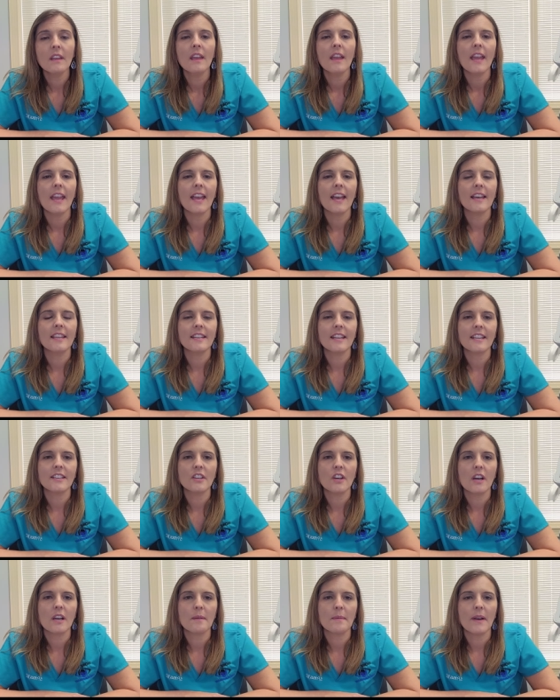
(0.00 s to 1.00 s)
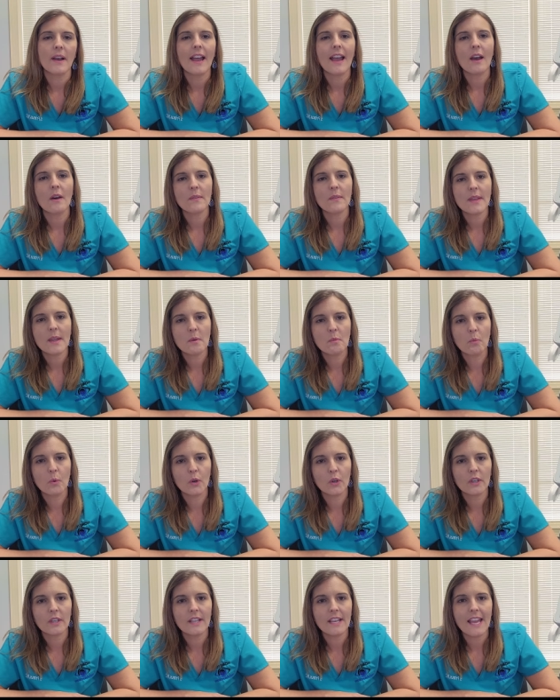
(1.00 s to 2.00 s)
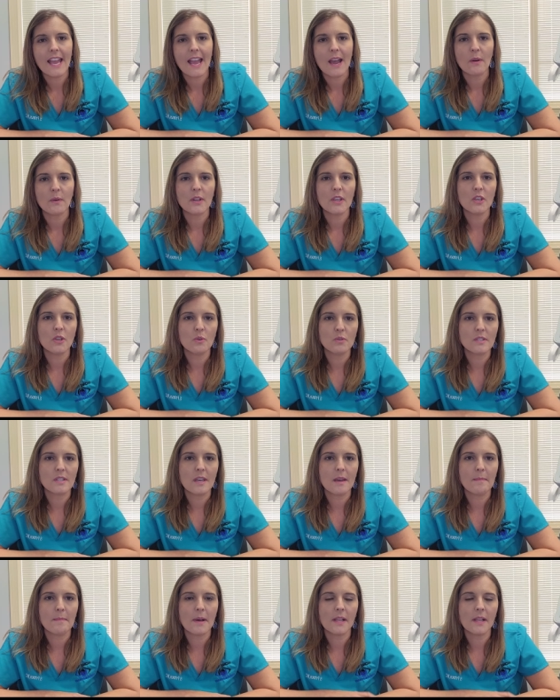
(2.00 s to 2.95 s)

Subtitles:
and I talk about how they work, how to use them.